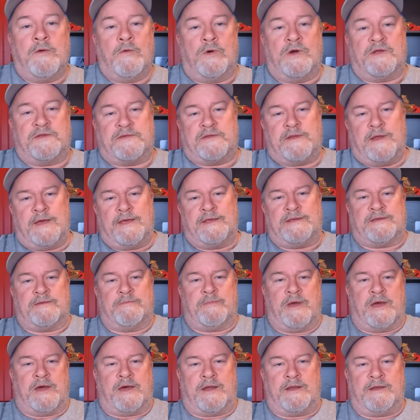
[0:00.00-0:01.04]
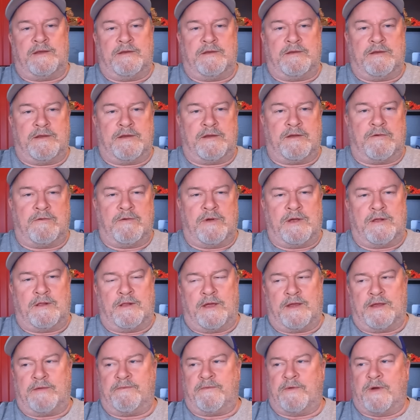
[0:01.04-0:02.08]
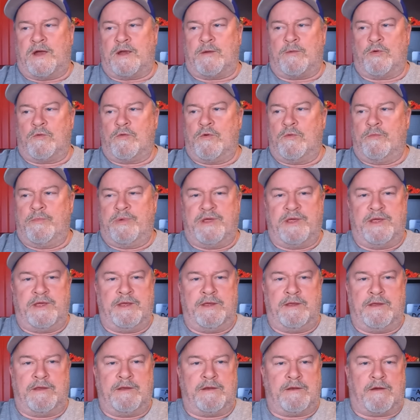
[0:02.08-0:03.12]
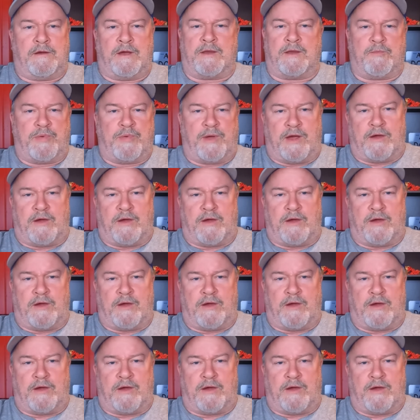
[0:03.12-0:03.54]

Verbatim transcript: what's nice about it, you know, well, like fiber will be, you know, I can